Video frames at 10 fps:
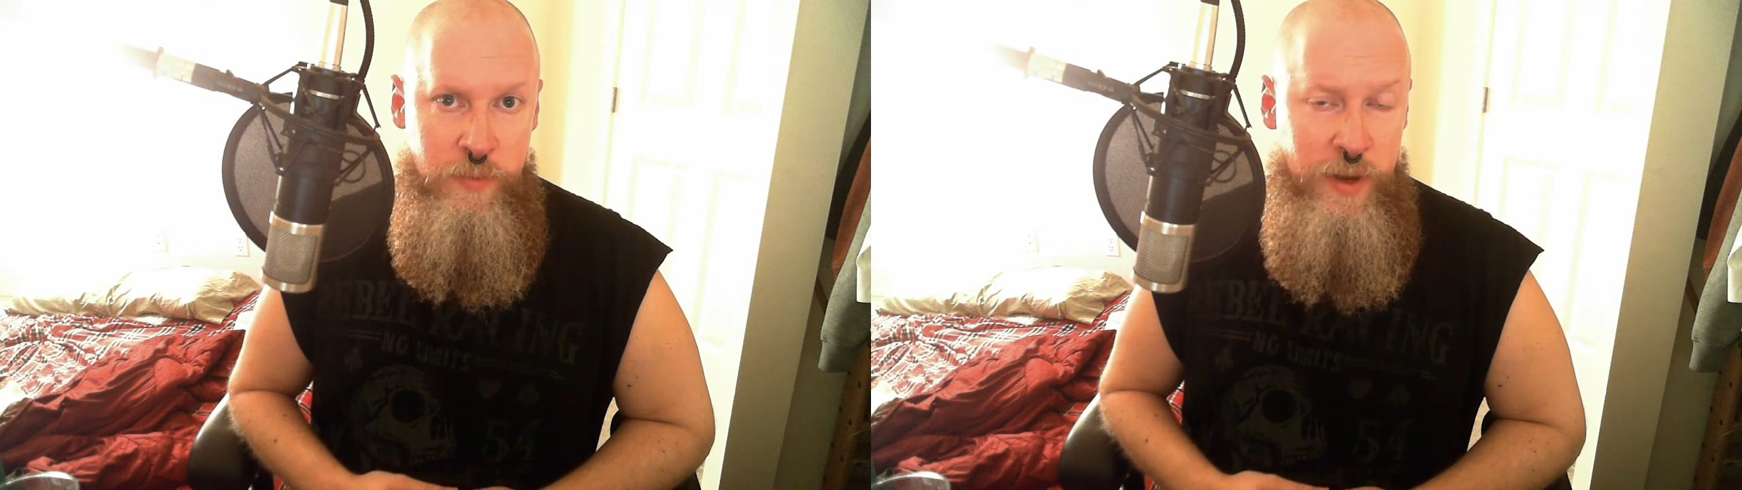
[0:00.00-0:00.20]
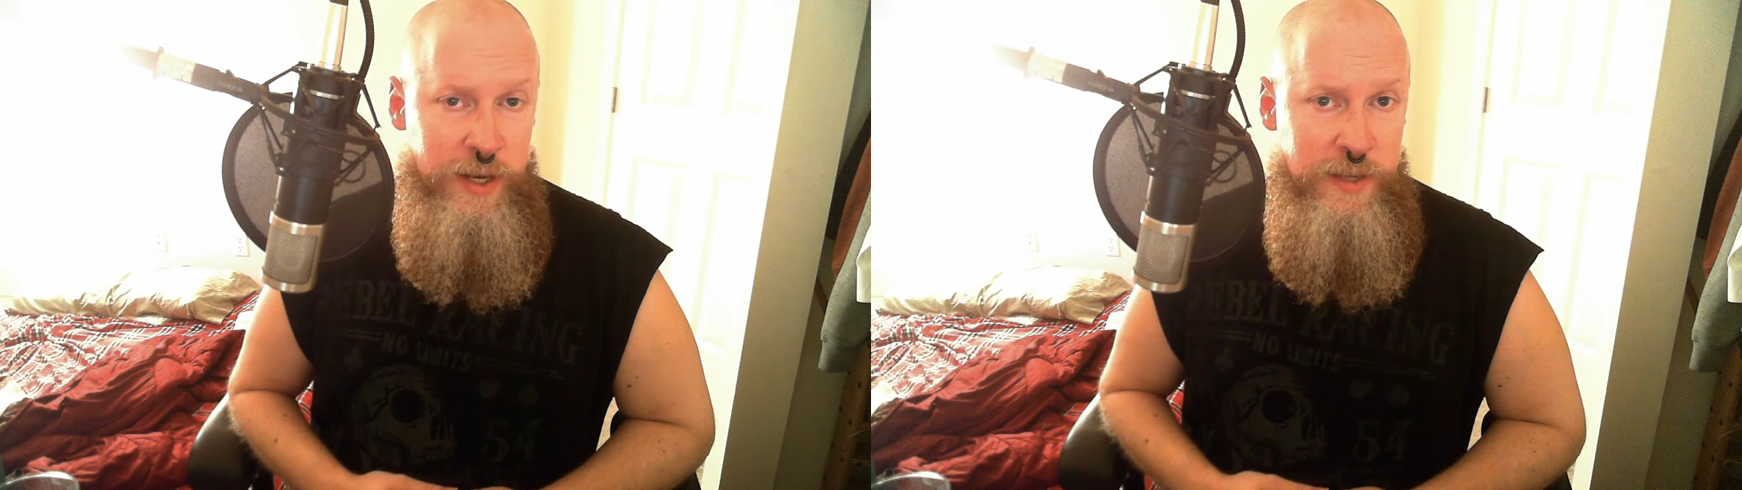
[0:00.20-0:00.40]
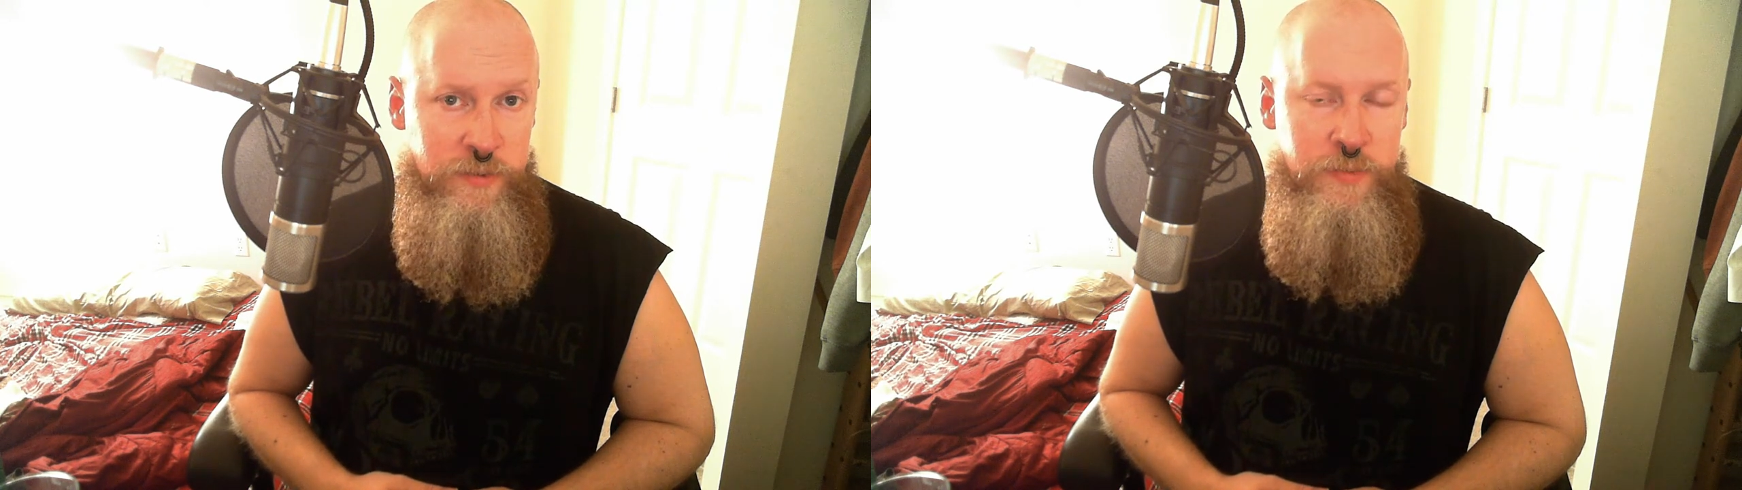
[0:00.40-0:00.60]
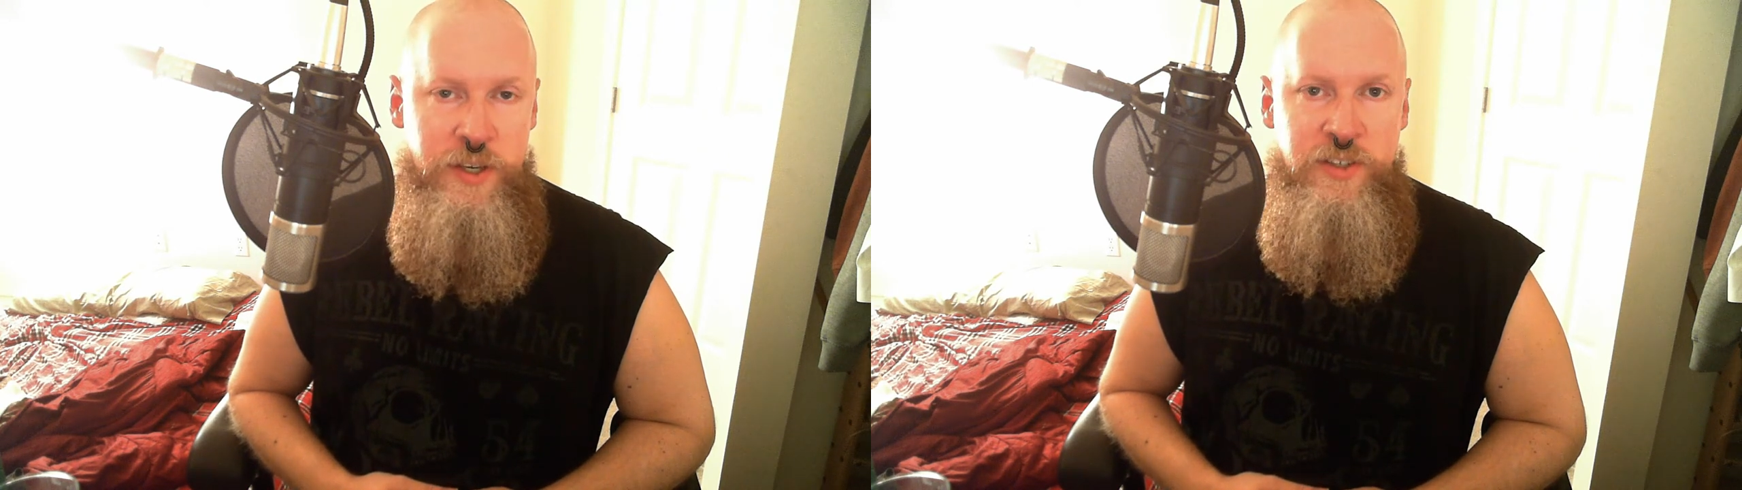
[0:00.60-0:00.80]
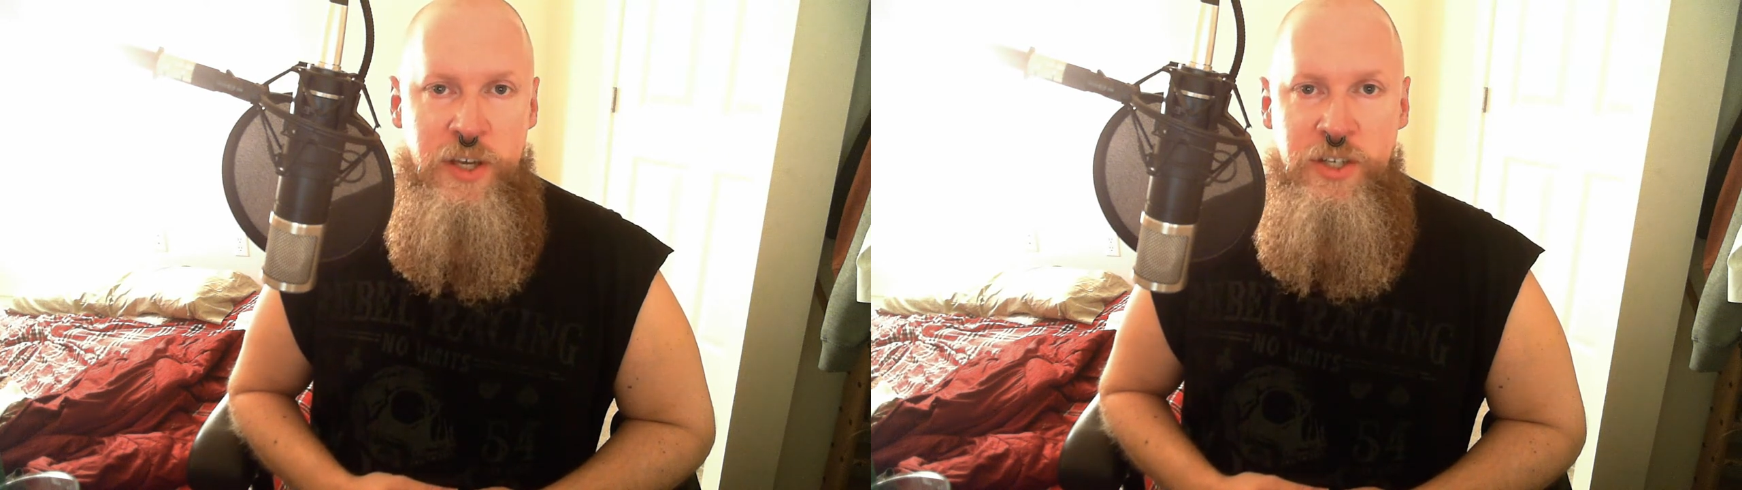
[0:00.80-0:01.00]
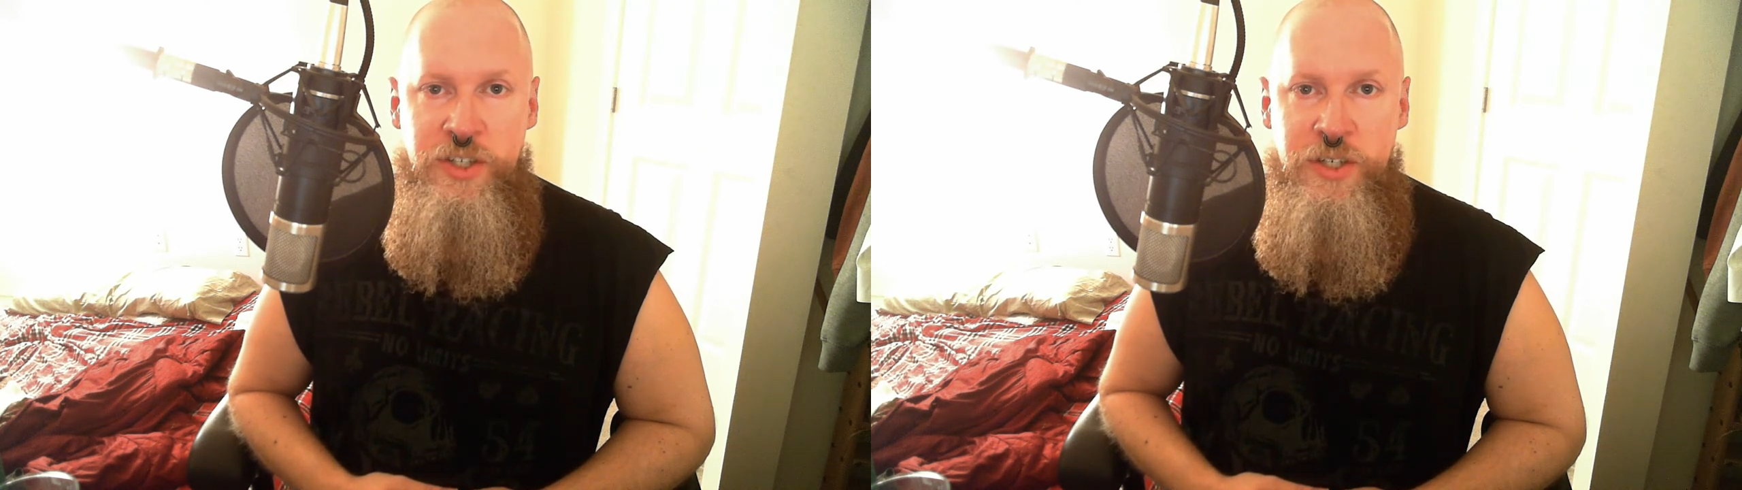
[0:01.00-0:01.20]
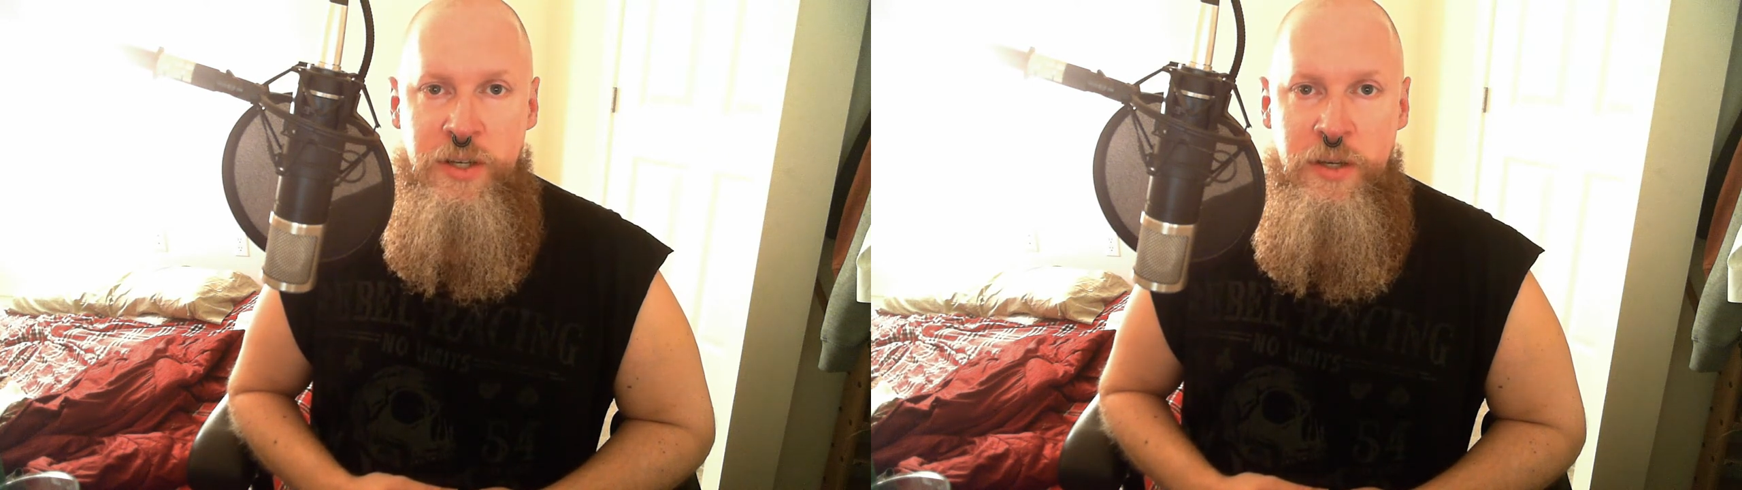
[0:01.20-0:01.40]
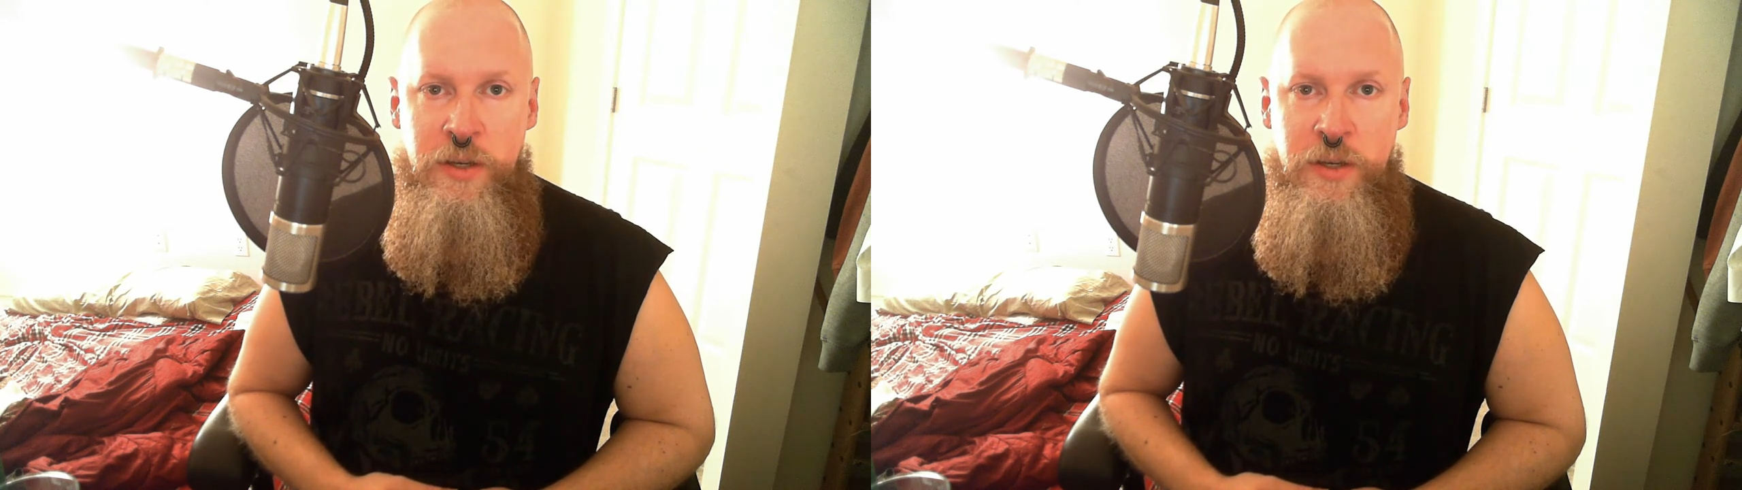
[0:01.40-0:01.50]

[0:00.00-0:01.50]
it might even be such